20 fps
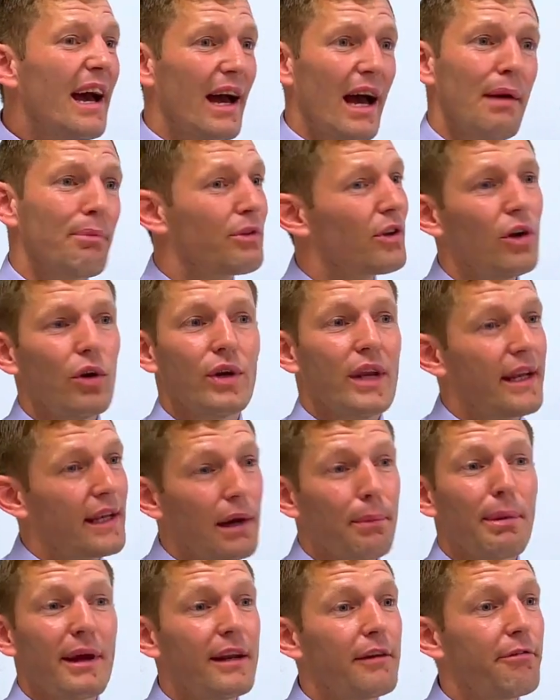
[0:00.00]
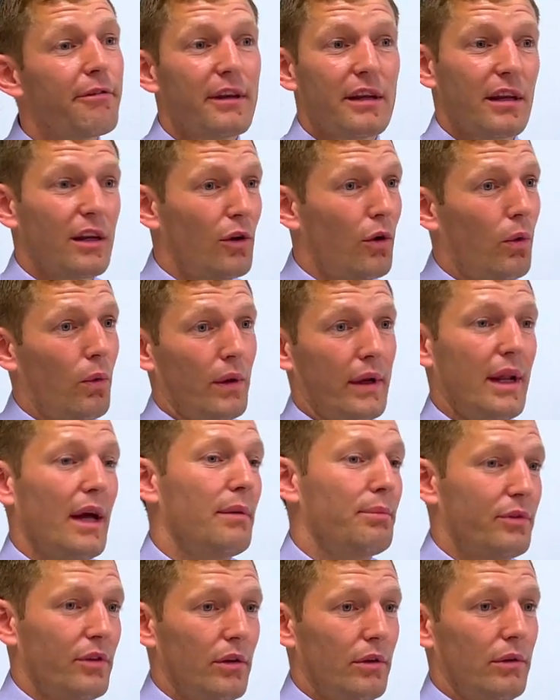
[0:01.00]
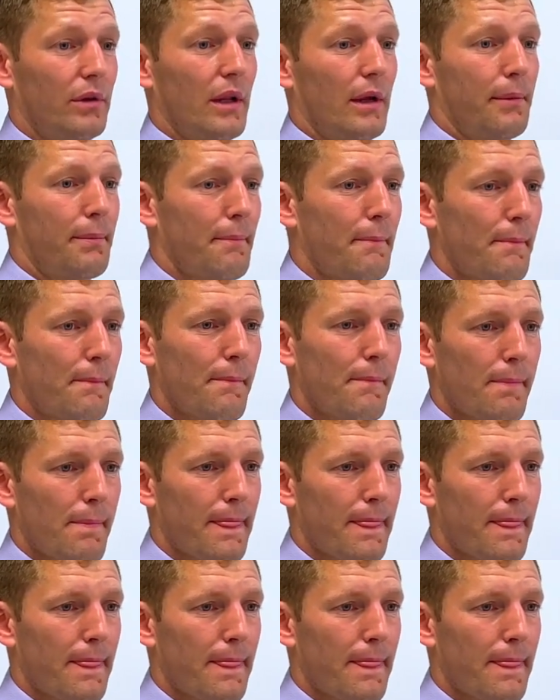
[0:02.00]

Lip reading: Yeah, absolutely. They're benefiting no one, absolutely.